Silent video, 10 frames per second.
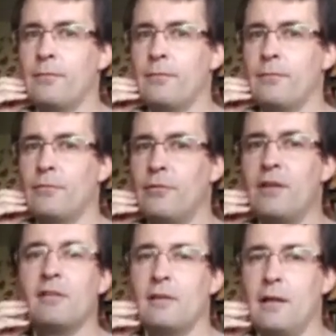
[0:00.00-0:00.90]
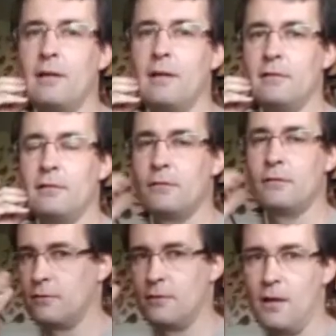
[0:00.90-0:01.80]
recently
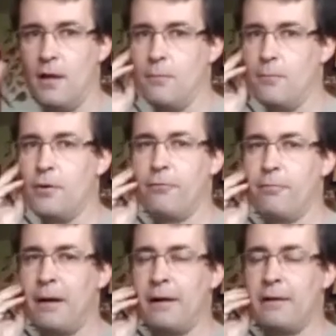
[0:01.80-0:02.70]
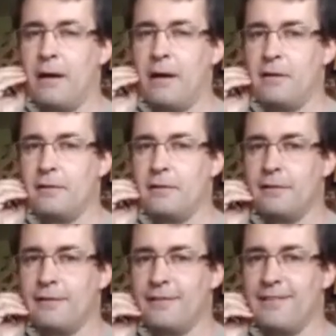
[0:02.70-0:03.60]
this bird of paradise
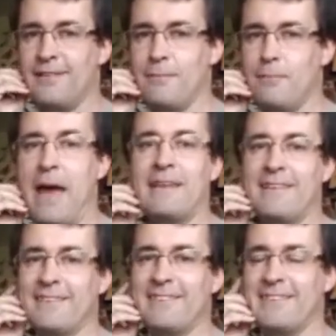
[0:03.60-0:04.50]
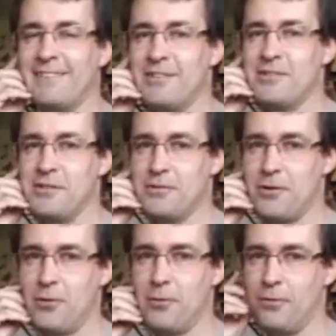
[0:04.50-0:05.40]
madness took
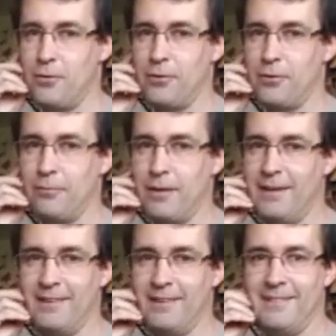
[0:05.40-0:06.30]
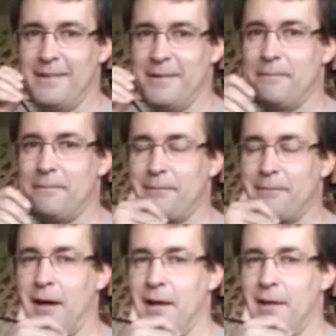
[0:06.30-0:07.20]
over me.
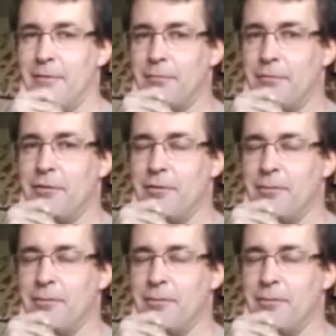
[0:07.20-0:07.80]
I love them too.